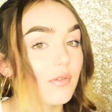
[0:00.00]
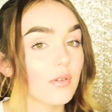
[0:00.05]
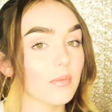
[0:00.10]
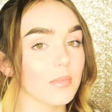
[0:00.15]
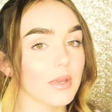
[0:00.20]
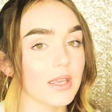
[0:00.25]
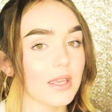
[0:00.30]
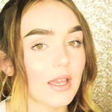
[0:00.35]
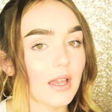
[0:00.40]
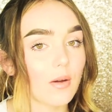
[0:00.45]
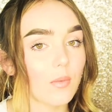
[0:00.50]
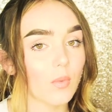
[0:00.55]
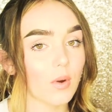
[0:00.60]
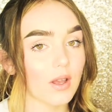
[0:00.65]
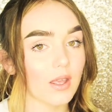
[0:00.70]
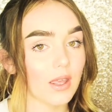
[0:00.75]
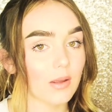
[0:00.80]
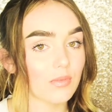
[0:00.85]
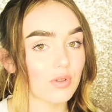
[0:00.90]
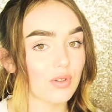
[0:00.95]
for me and
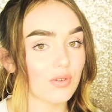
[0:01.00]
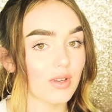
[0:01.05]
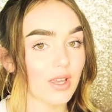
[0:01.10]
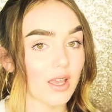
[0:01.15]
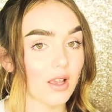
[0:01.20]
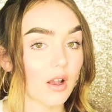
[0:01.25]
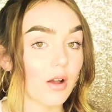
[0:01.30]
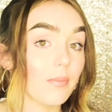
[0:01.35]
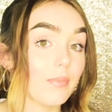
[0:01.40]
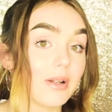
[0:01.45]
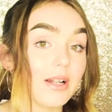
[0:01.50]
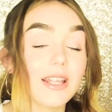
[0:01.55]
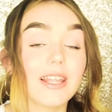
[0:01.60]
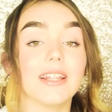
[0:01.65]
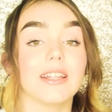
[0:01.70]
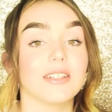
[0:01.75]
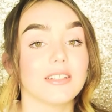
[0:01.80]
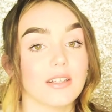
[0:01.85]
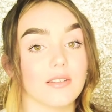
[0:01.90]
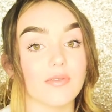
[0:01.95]
why I'm doing it
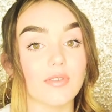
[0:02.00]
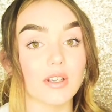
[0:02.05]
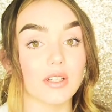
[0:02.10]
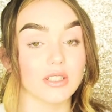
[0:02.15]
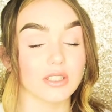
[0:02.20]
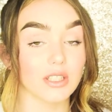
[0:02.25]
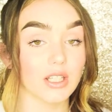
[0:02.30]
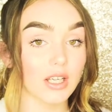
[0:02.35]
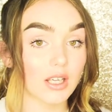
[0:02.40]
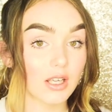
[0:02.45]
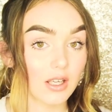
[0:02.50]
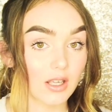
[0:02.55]
completely different